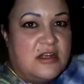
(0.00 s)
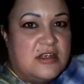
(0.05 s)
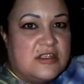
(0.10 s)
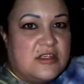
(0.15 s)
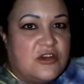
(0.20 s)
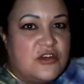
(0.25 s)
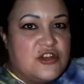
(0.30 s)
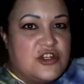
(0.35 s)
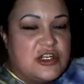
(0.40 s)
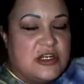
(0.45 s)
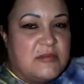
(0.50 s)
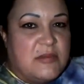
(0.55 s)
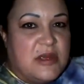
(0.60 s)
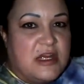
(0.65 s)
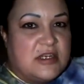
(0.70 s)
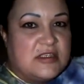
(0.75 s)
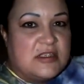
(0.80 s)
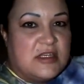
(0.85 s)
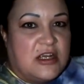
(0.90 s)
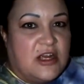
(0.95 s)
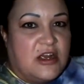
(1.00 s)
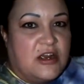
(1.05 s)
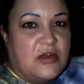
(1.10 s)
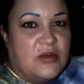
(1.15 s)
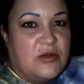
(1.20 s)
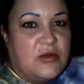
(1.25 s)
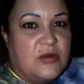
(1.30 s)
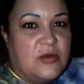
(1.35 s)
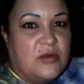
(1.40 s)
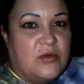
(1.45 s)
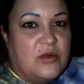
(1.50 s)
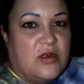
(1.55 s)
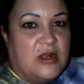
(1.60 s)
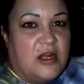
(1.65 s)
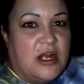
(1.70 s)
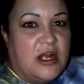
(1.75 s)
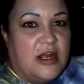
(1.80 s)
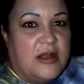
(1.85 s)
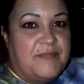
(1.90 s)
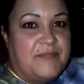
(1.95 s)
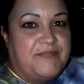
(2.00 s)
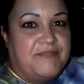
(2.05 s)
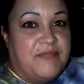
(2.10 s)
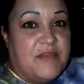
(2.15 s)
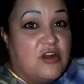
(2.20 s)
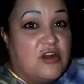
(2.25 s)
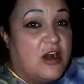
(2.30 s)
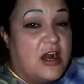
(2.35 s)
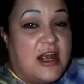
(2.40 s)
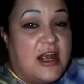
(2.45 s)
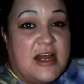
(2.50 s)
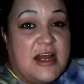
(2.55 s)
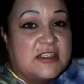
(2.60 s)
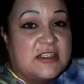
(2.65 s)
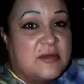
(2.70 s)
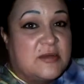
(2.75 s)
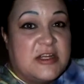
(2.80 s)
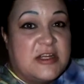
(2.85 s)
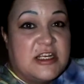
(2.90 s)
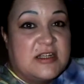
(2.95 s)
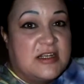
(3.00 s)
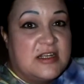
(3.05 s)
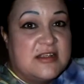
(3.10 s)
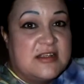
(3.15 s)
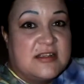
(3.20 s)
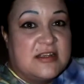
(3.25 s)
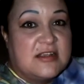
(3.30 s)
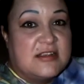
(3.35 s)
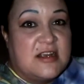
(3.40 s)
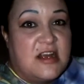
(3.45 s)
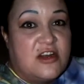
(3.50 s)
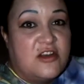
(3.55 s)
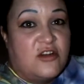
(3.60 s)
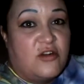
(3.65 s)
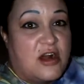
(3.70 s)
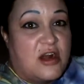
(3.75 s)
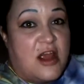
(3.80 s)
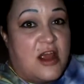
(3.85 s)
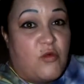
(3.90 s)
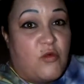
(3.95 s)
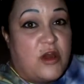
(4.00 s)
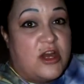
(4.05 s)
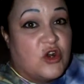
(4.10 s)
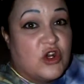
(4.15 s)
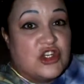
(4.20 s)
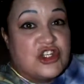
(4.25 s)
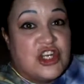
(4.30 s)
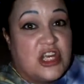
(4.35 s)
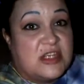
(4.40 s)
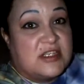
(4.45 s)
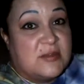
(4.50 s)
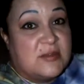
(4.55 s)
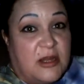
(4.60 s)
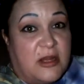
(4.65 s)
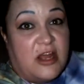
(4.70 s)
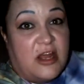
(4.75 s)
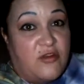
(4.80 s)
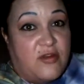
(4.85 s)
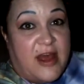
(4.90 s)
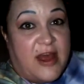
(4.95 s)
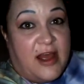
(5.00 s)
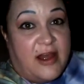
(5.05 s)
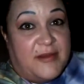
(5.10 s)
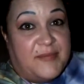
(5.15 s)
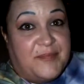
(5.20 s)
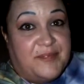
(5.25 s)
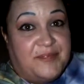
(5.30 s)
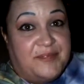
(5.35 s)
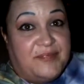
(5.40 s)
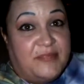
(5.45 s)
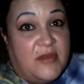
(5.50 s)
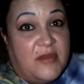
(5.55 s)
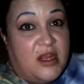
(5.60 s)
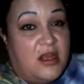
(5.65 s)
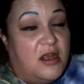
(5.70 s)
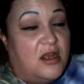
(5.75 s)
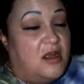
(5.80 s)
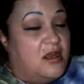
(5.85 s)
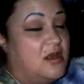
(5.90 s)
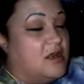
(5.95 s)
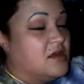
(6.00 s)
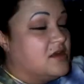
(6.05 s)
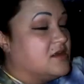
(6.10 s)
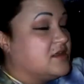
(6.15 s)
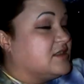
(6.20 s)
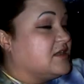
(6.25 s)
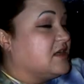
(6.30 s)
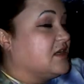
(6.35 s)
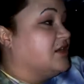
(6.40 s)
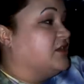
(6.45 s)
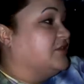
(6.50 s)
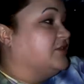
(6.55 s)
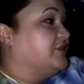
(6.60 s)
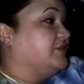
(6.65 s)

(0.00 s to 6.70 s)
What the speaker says: surgeon in Mexico, your credit has to be at least 600, and we are just below that. So